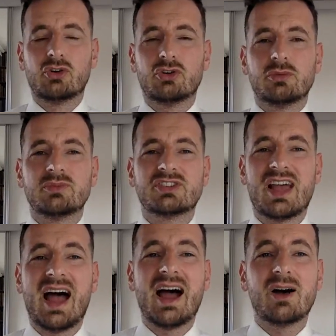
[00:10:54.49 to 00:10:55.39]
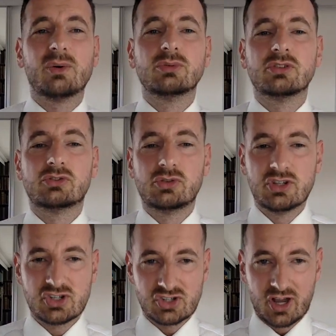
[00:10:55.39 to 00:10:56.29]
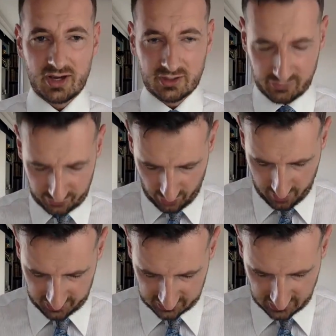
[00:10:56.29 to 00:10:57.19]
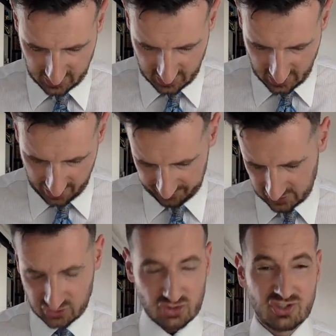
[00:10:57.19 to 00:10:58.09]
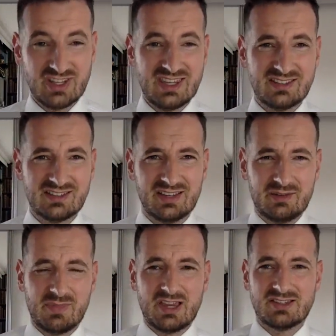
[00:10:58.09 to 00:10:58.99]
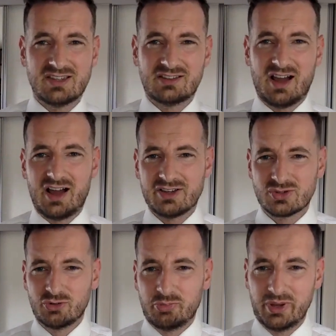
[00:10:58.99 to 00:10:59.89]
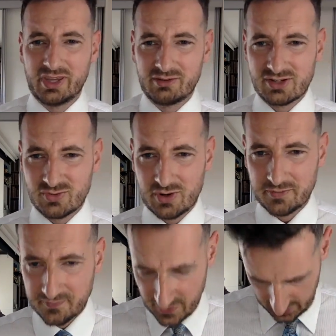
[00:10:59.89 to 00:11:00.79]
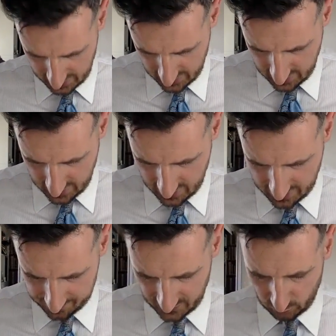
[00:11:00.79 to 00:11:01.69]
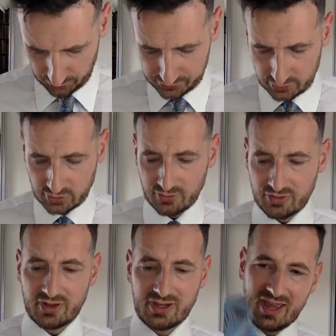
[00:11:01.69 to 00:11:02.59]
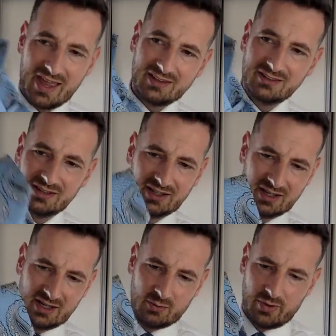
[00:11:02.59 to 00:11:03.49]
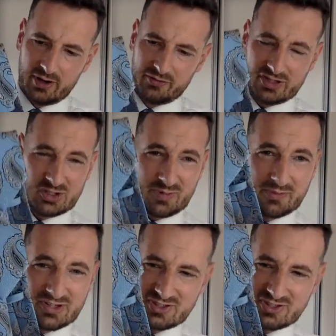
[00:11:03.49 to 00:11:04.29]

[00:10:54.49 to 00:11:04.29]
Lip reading: comes out to the side from it. I think it's just neat. It makes the tie sort of bigger as well. What do you do with the end? Well, this is probably